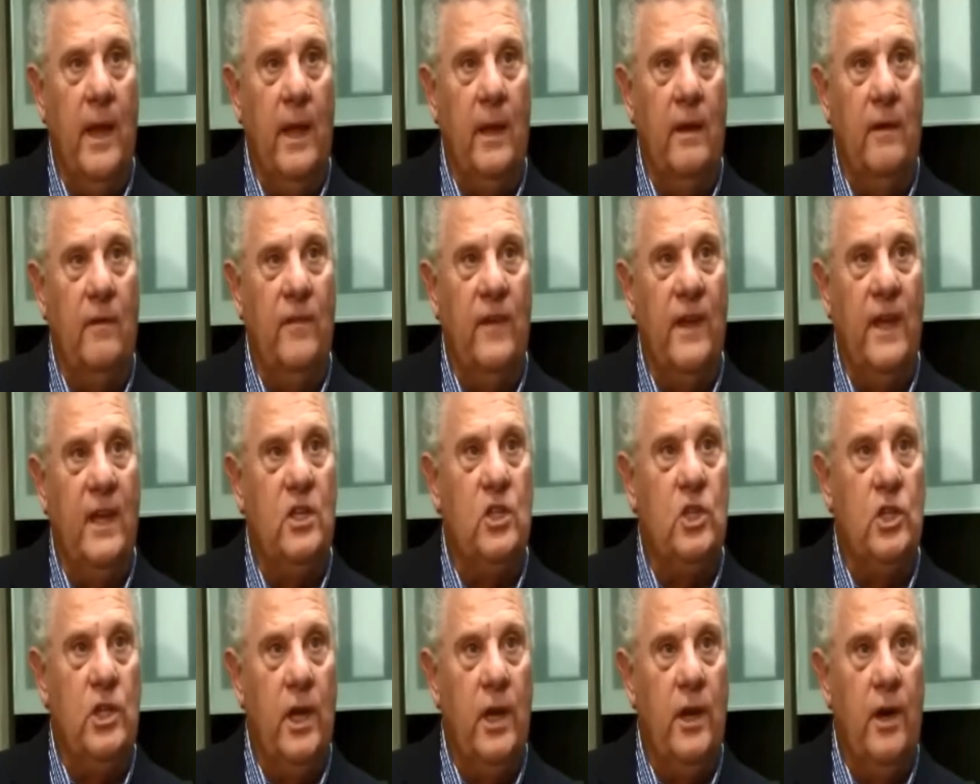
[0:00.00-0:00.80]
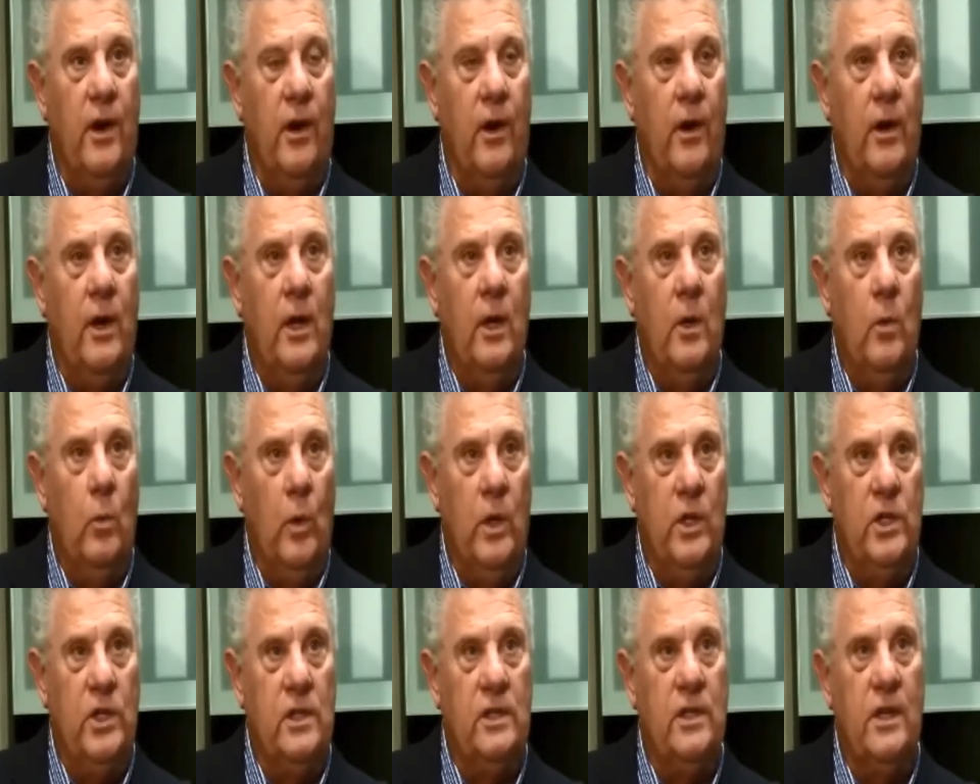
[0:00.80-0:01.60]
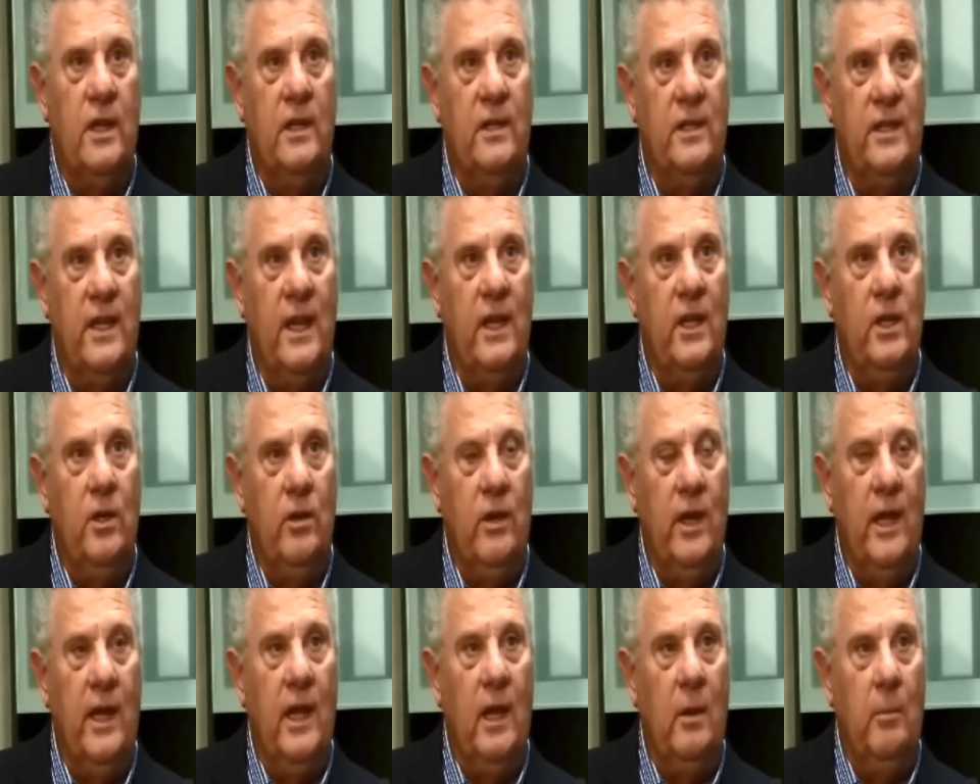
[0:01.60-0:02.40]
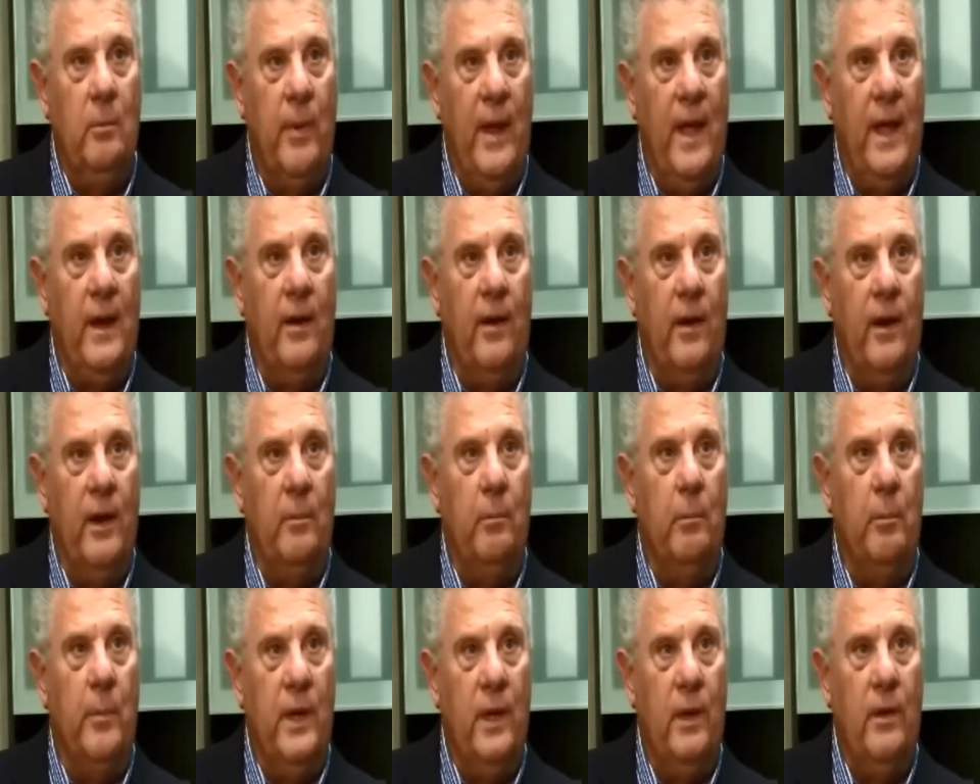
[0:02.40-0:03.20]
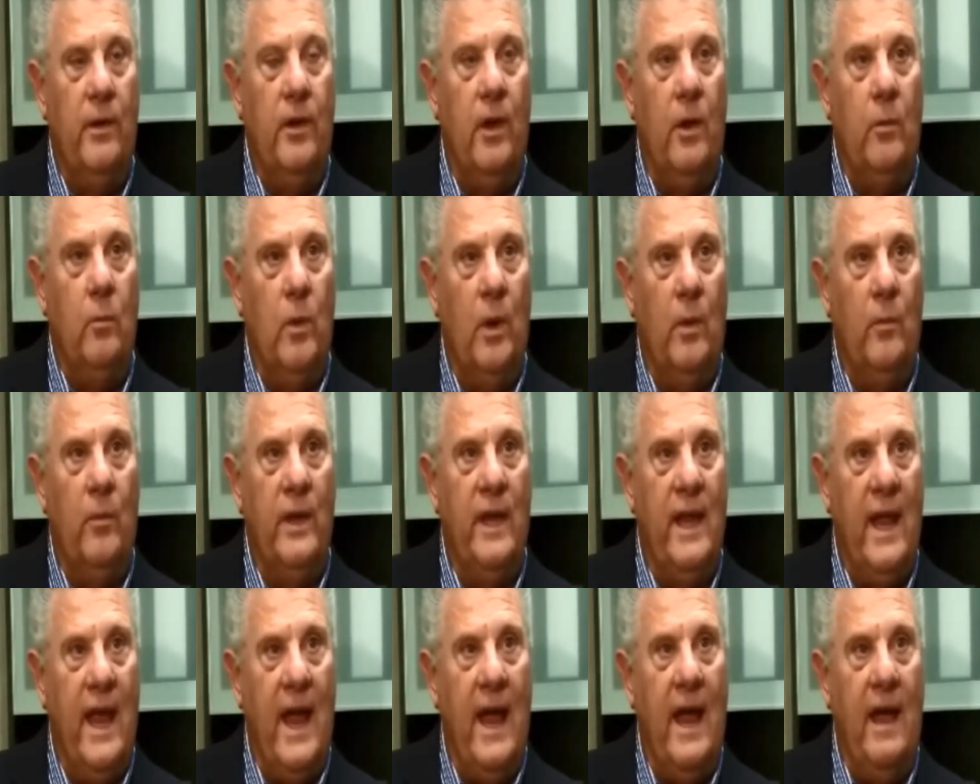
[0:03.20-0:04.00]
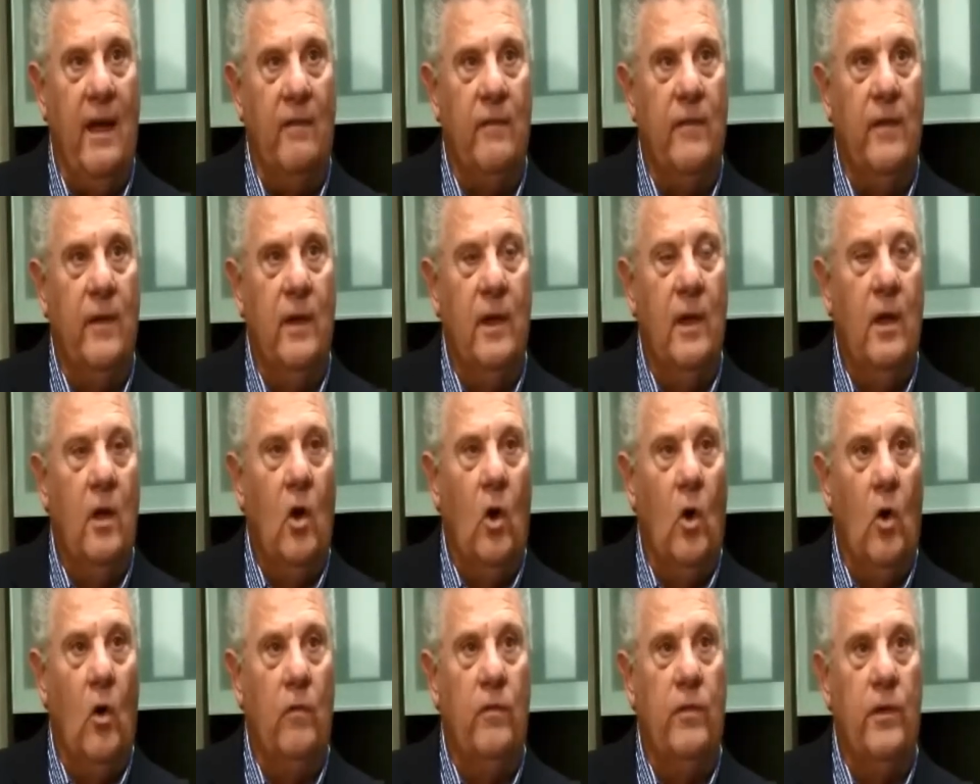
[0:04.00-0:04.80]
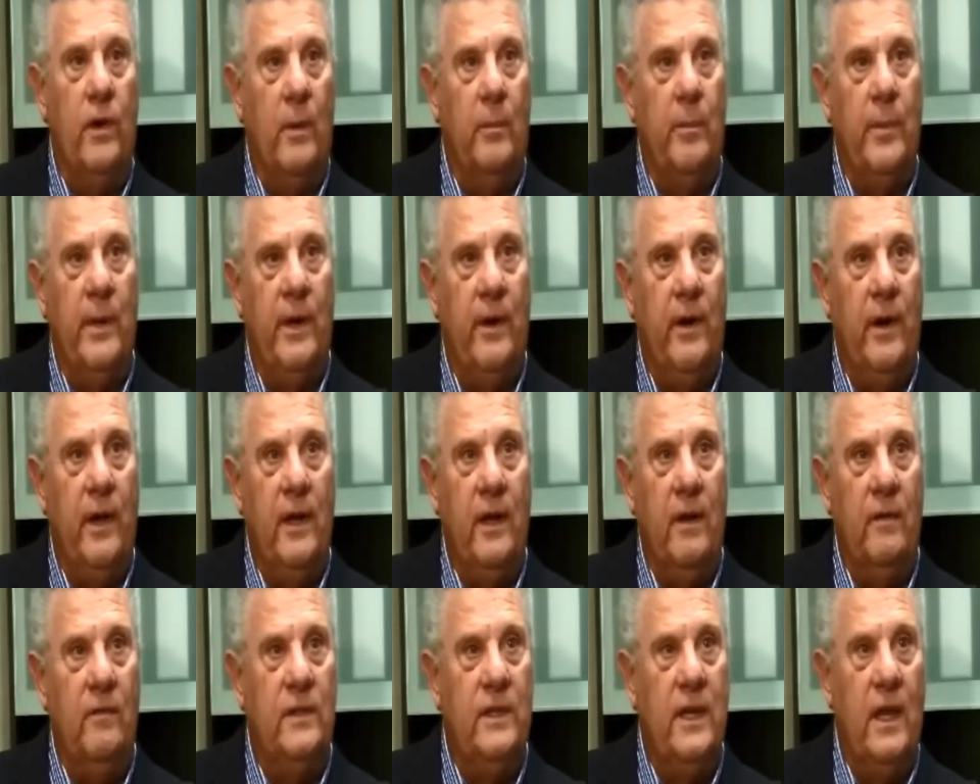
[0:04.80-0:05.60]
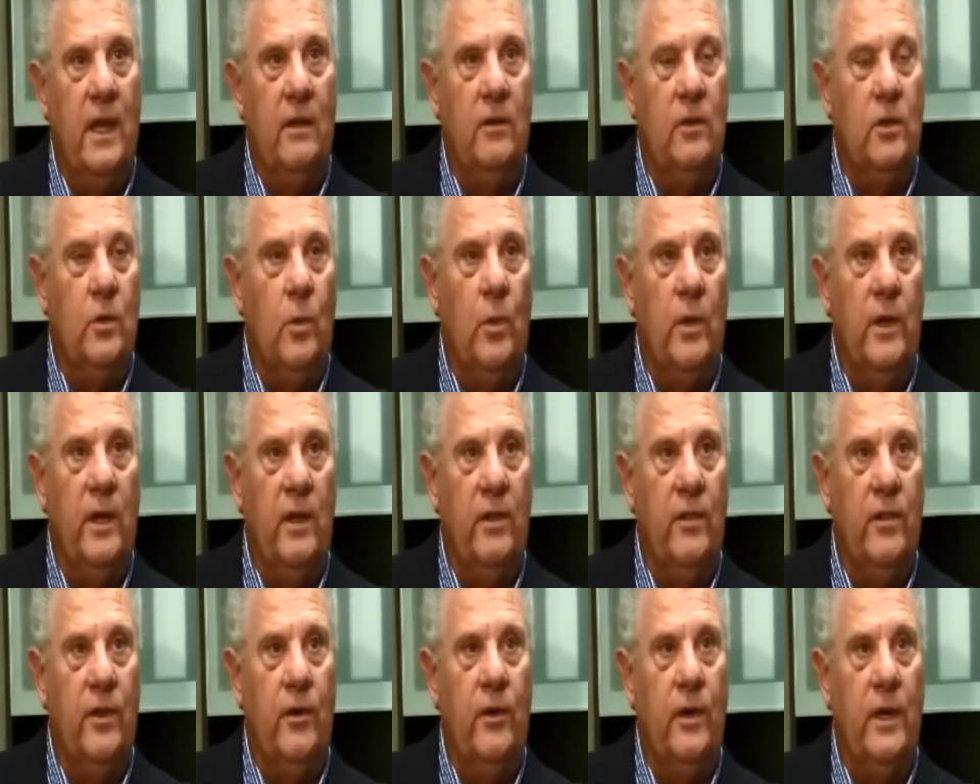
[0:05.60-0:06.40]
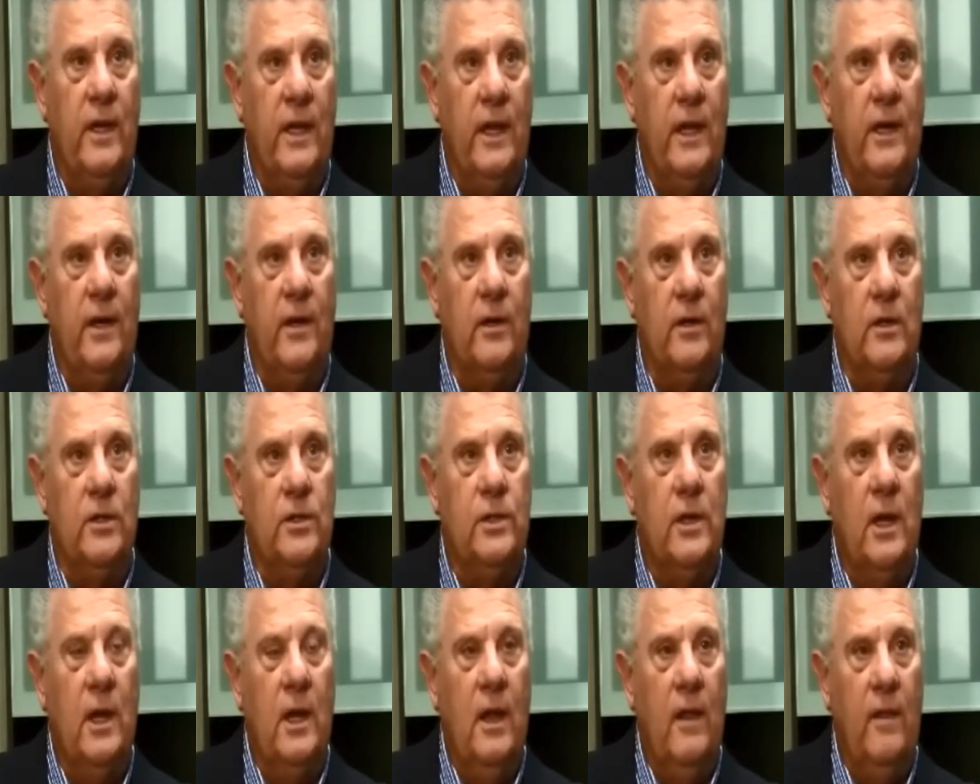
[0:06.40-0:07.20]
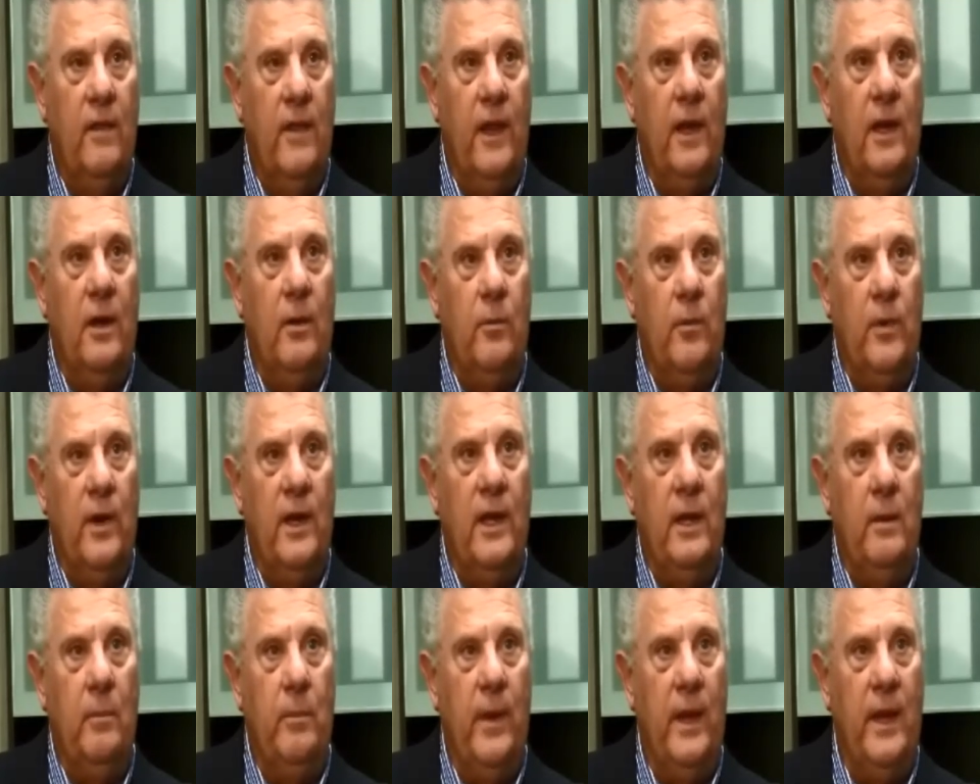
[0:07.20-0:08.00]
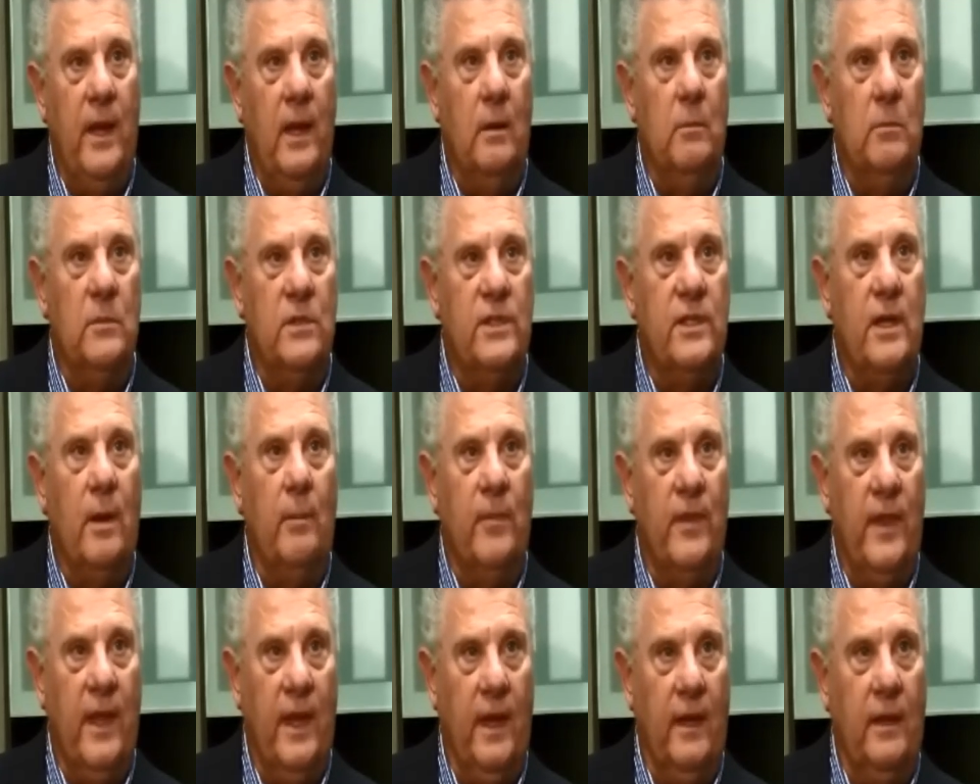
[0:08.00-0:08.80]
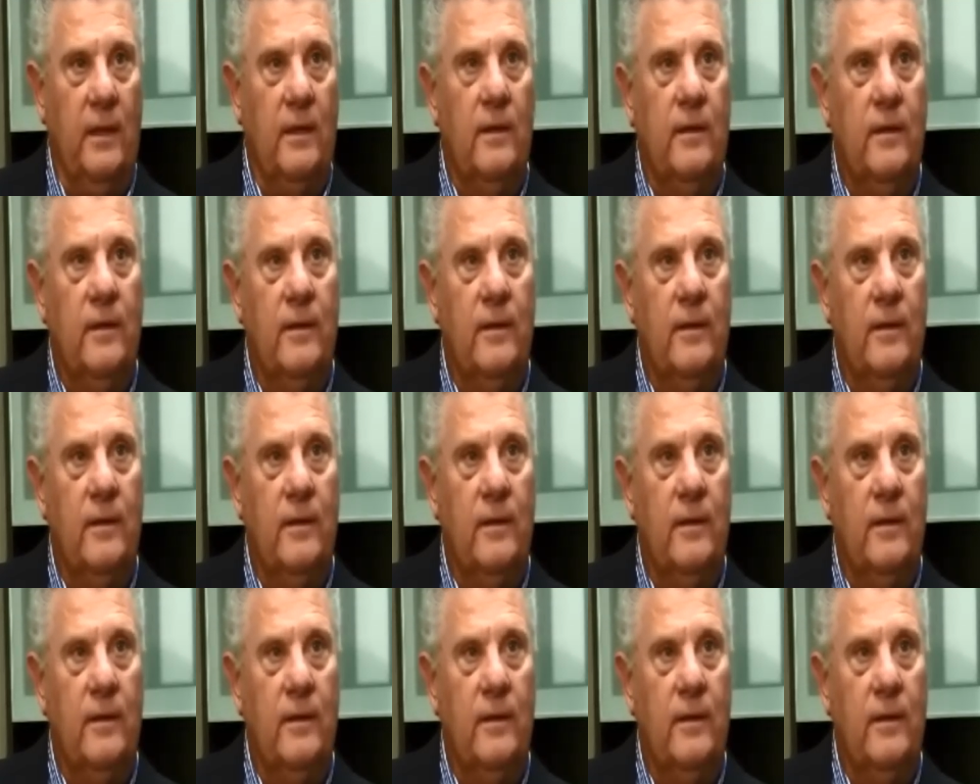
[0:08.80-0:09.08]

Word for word: And if each year we just continue to get better and build on what we have, over a period of 10, 20, 30 years, then it really becomes something.